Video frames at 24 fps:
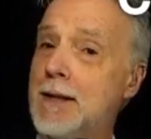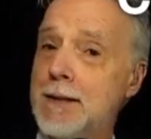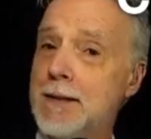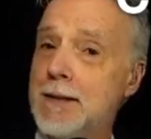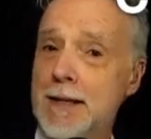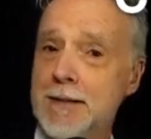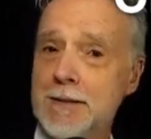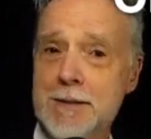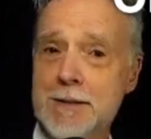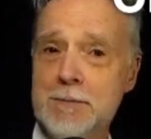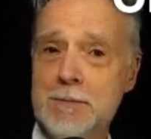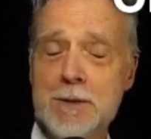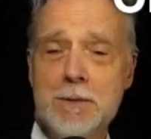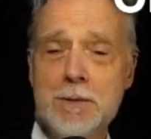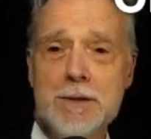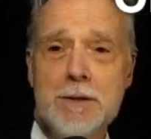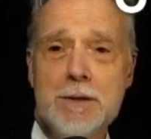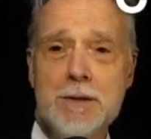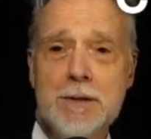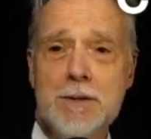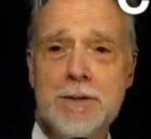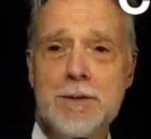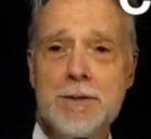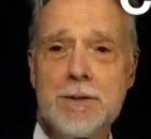That seems to be
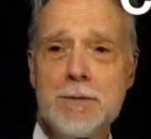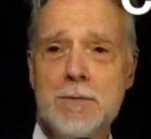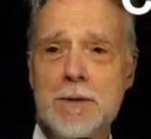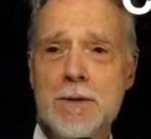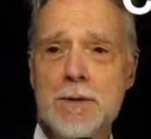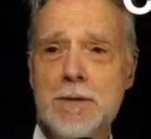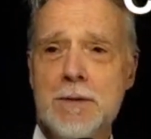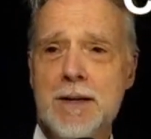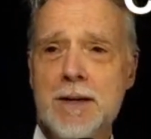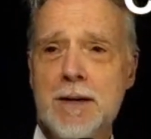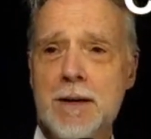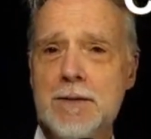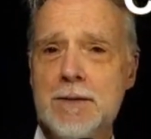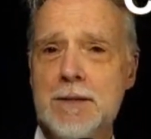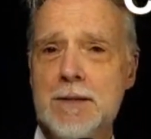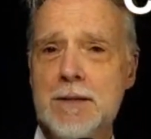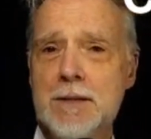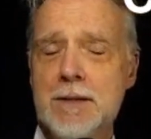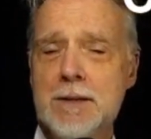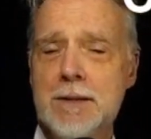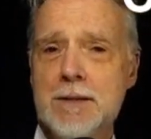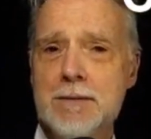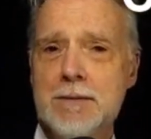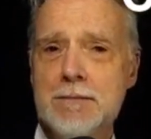the term, though. All
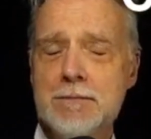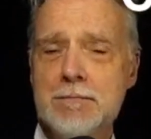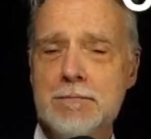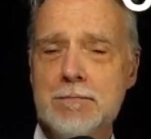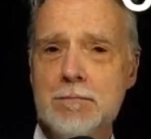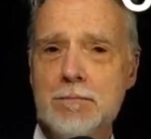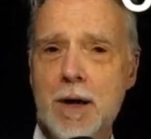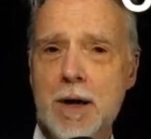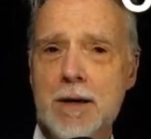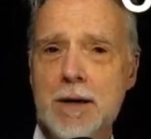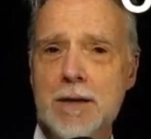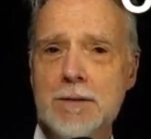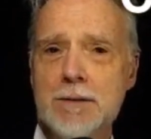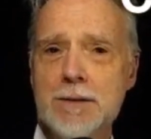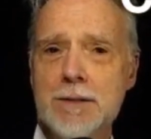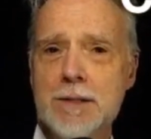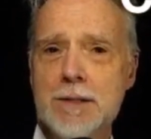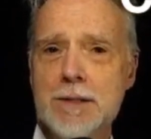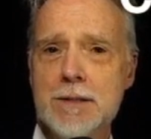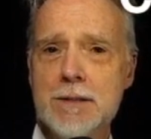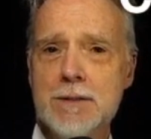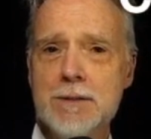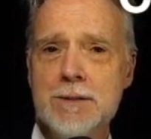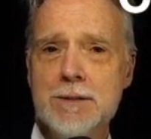the um, models
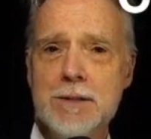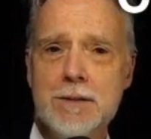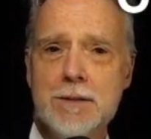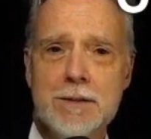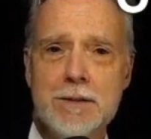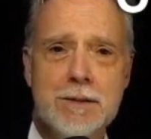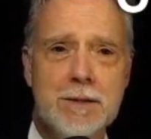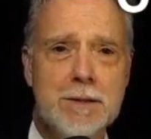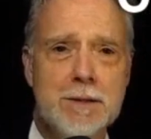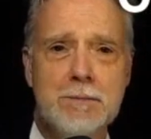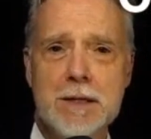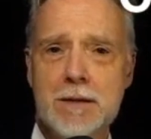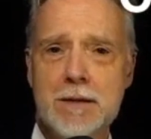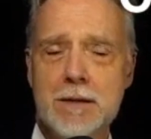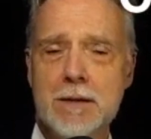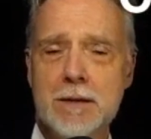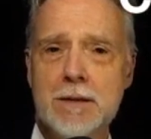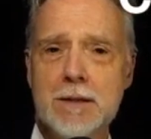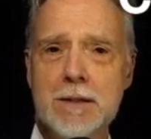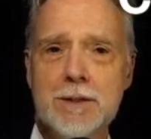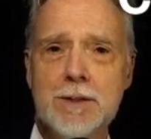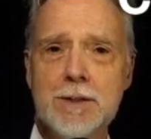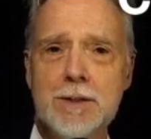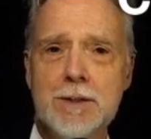that are using the same
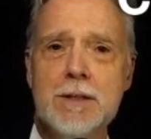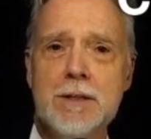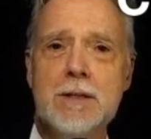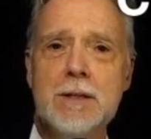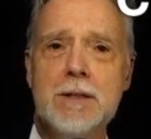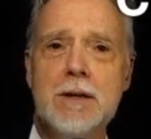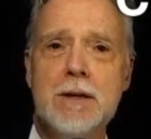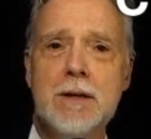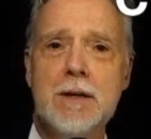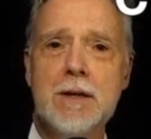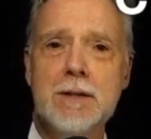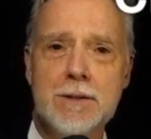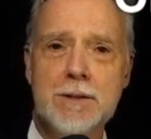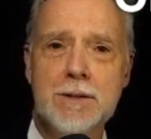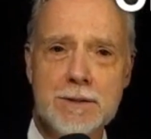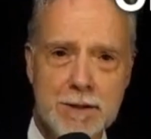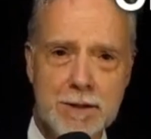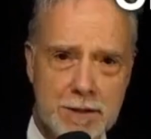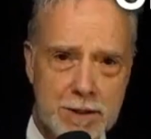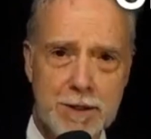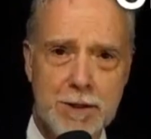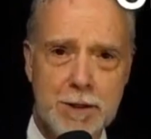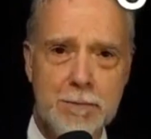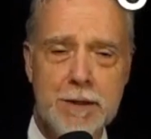technology are
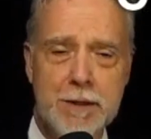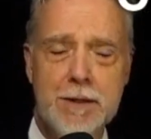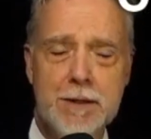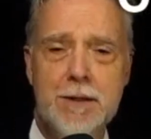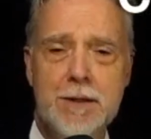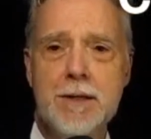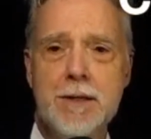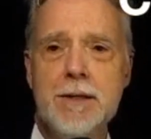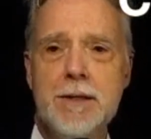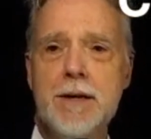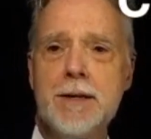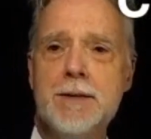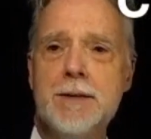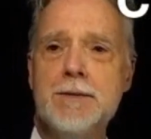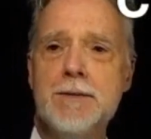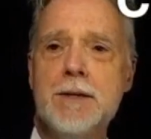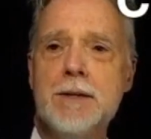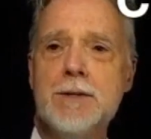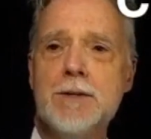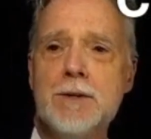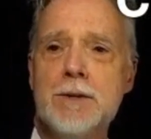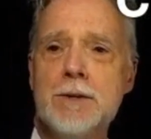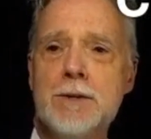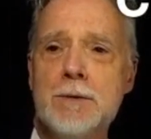using GPT as
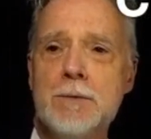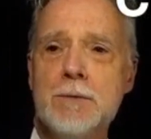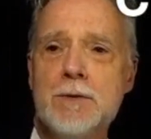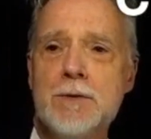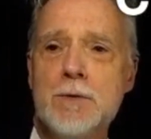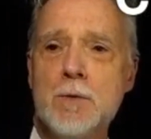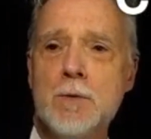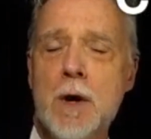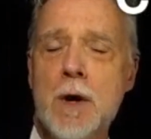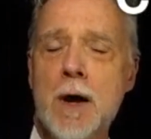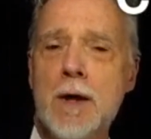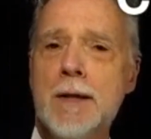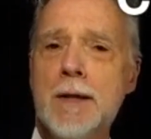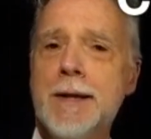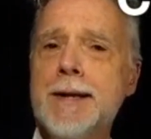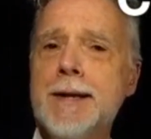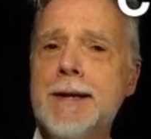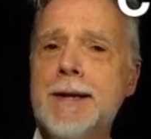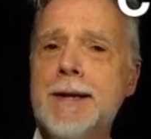a term as well.